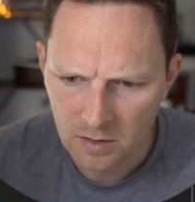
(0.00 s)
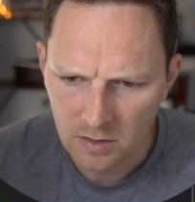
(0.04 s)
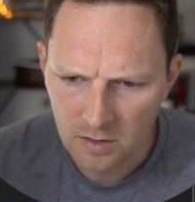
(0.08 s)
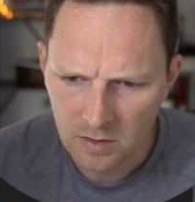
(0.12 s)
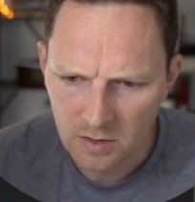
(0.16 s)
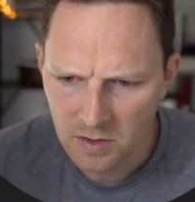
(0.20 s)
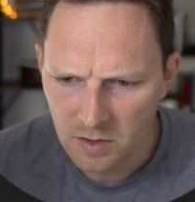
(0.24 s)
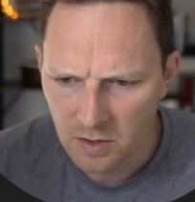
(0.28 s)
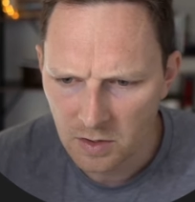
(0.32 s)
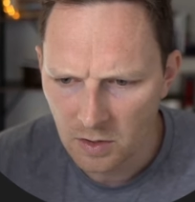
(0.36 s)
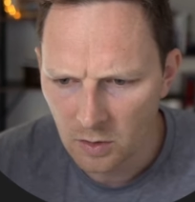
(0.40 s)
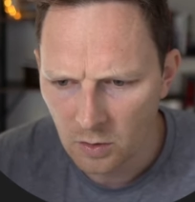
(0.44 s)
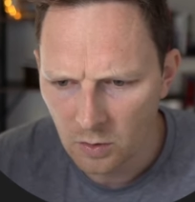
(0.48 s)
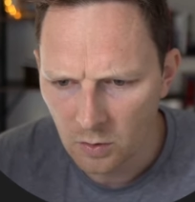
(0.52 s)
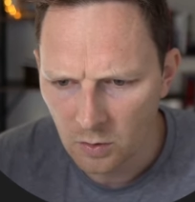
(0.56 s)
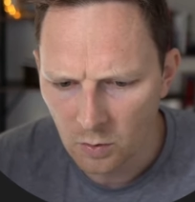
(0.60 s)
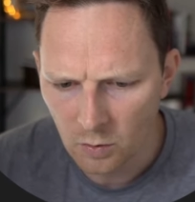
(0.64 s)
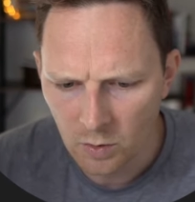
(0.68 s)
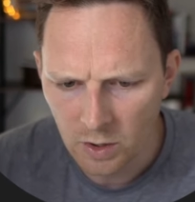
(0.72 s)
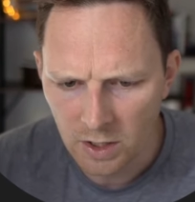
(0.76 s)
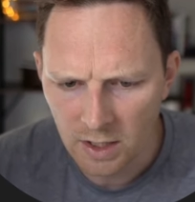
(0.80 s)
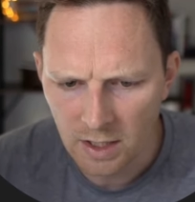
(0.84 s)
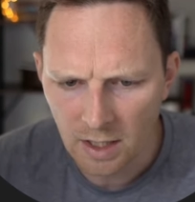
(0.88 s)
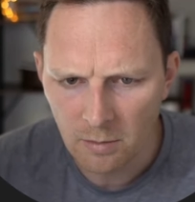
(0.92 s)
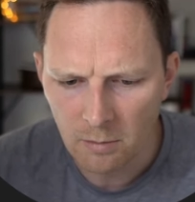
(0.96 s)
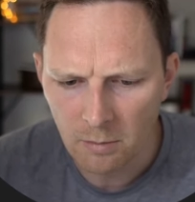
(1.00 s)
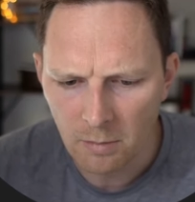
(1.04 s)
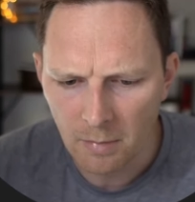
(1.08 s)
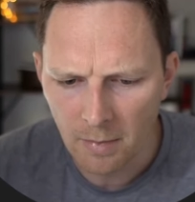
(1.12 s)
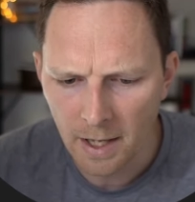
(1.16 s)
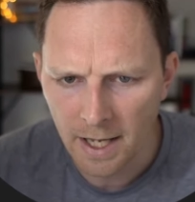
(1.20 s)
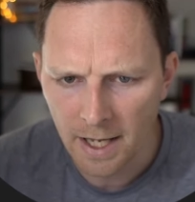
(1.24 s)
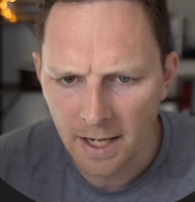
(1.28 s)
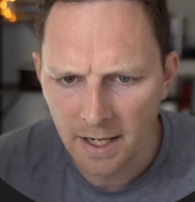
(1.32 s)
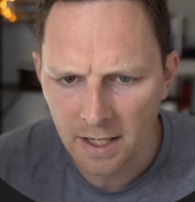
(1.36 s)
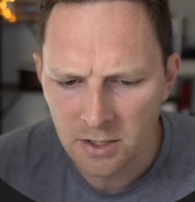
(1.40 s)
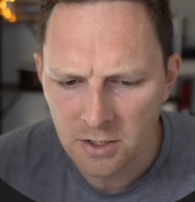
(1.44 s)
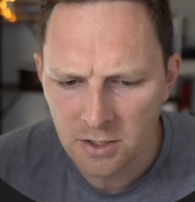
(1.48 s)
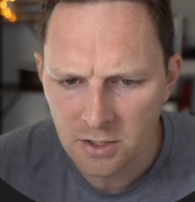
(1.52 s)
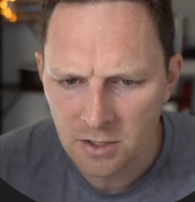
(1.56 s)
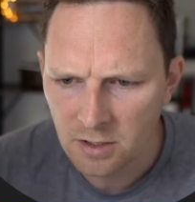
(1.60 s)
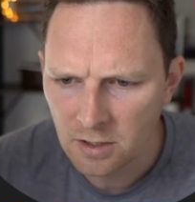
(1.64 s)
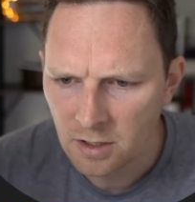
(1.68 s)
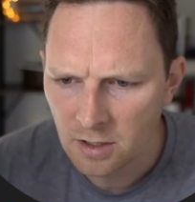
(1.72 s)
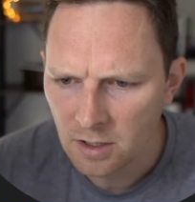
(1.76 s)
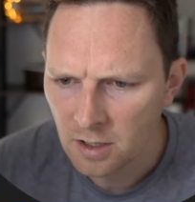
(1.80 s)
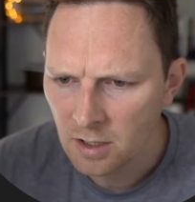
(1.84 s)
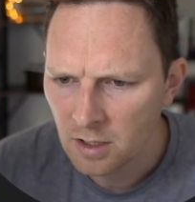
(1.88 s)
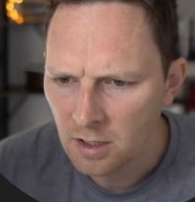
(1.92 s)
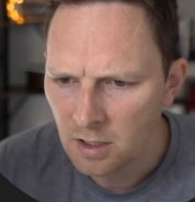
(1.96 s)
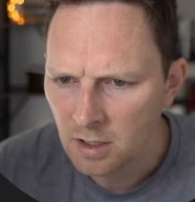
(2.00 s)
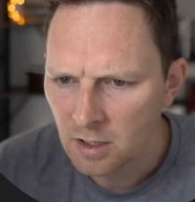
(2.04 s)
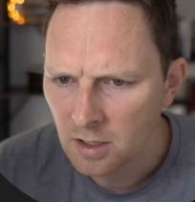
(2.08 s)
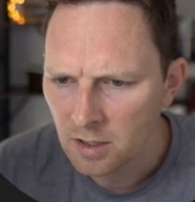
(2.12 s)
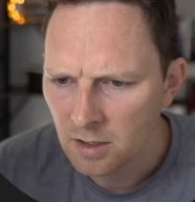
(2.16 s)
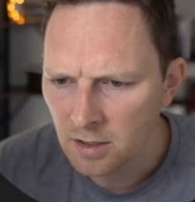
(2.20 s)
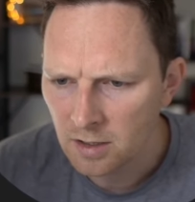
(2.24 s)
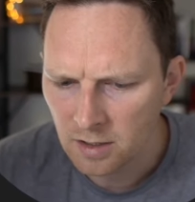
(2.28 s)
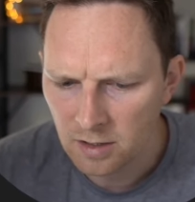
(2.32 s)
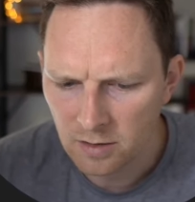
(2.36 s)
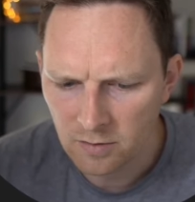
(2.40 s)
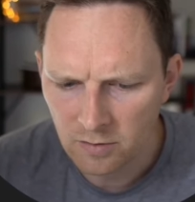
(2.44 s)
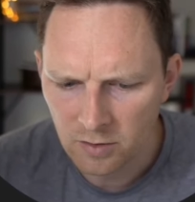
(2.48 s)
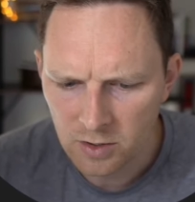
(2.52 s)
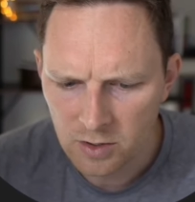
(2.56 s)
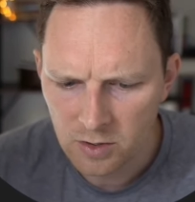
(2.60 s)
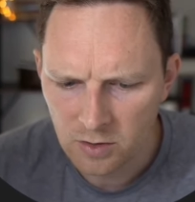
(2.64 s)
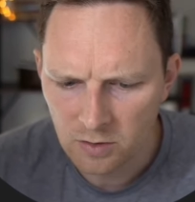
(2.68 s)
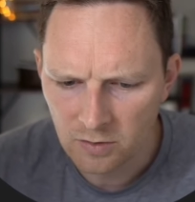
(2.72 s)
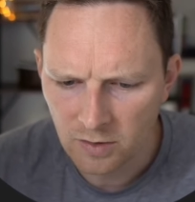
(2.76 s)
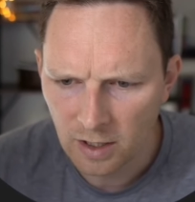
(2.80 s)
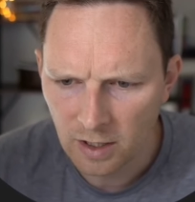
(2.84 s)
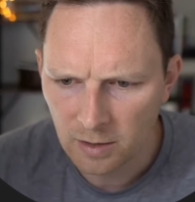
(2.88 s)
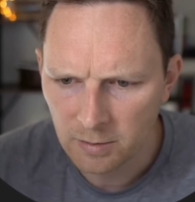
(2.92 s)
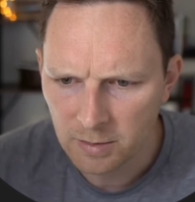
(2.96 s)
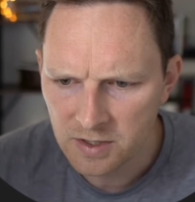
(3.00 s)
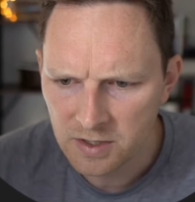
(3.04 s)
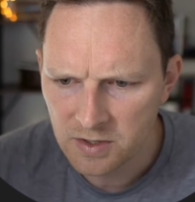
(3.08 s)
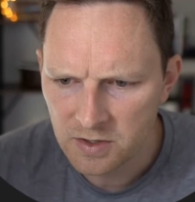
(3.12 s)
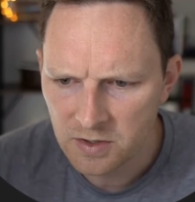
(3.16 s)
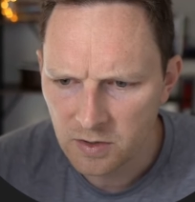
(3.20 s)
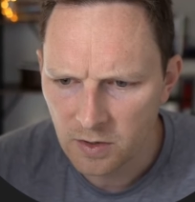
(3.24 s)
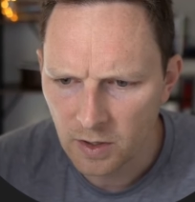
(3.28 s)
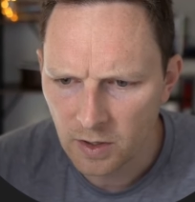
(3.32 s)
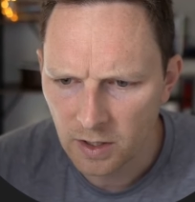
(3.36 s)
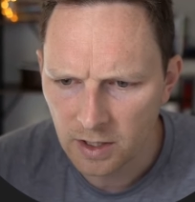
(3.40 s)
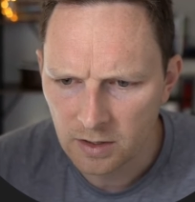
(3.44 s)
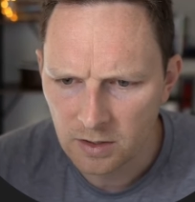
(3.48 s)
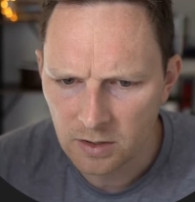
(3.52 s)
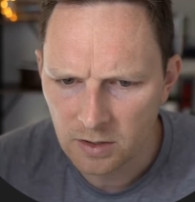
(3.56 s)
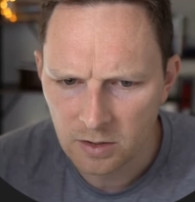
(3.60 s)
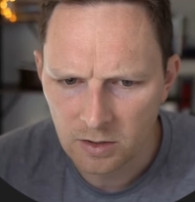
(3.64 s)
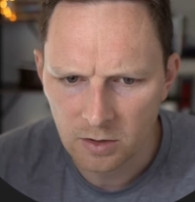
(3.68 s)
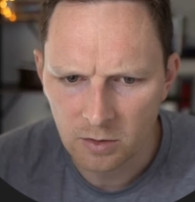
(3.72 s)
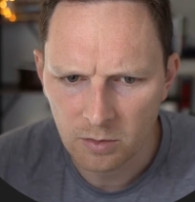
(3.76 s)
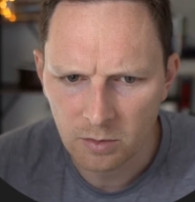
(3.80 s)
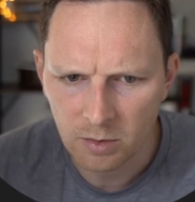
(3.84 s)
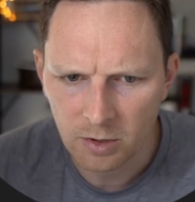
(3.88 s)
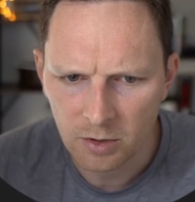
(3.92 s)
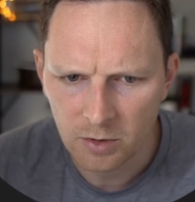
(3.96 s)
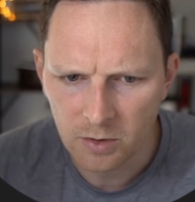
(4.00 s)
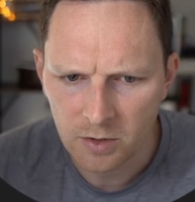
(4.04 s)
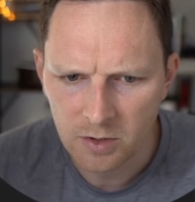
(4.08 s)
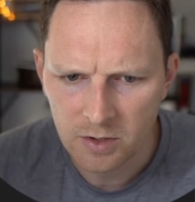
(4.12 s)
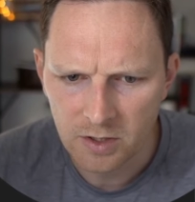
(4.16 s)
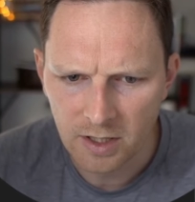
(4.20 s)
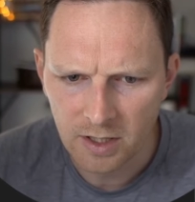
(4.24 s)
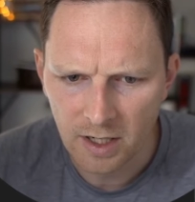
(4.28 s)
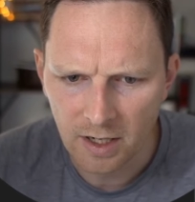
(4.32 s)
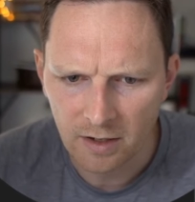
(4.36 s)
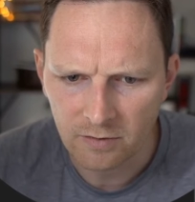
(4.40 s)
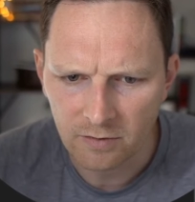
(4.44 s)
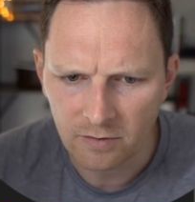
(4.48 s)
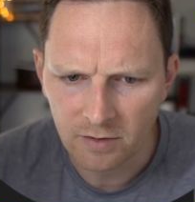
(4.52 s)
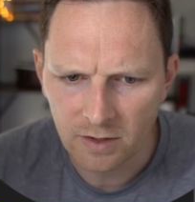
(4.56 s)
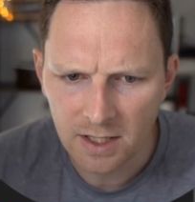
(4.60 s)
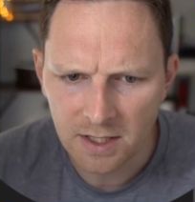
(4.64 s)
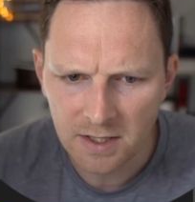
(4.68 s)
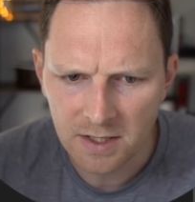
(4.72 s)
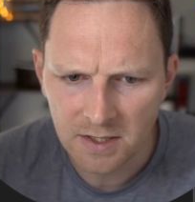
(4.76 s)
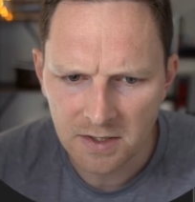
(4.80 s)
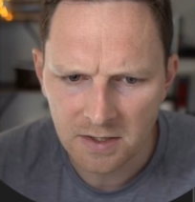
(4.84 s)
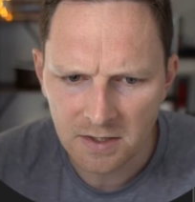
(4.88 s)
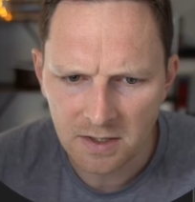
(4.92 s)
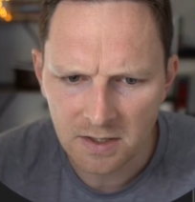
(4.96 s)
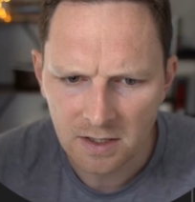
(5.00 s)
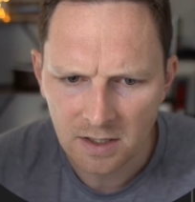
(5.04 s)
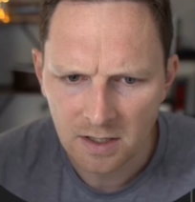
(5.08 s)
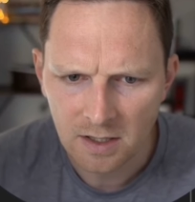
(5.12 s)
So we can manage the virtual environments. So I can do Poetry env list.